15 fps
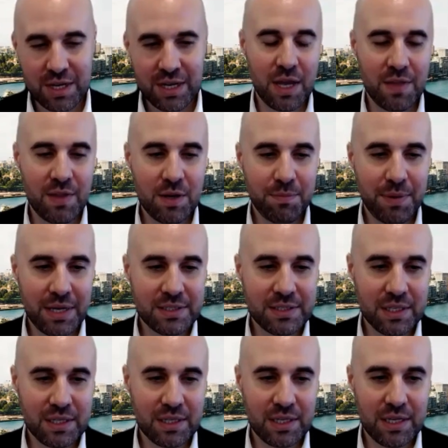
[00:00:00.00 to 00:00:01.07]
And then
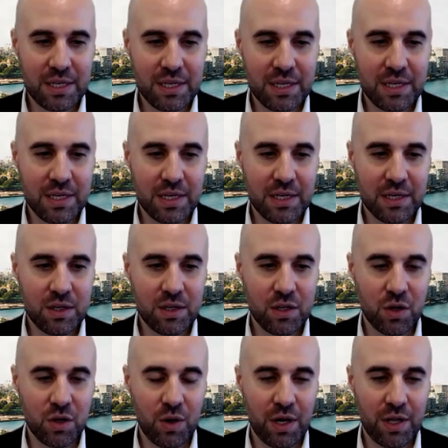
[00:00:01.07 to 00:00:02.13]
basically,
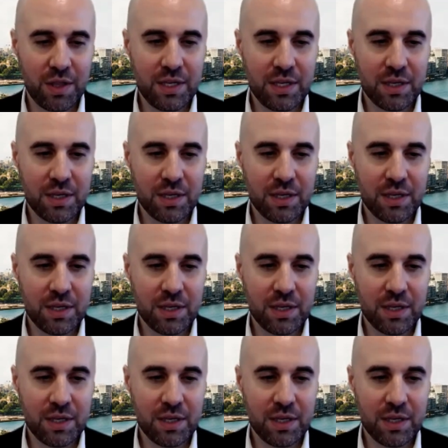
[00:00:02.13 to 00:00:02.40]
I think